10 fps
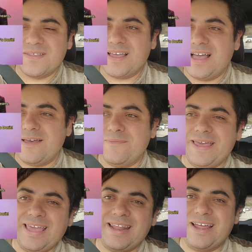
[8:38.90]
I
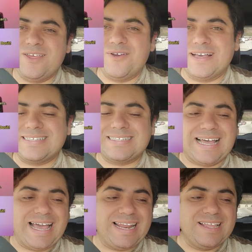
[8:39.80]
mean, are you
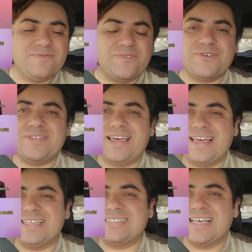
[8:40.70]
excited for
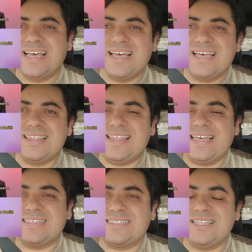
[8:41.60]
this
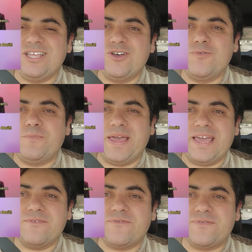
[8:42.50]
this new
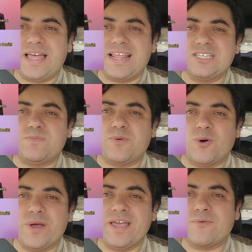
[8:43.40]
beef that is
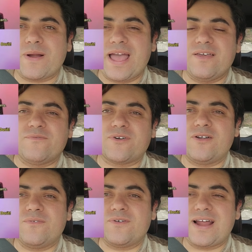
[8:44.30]
brewing right in
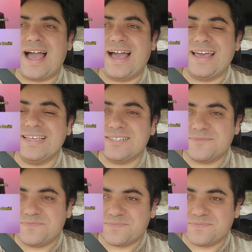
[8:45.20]
front of our eyes.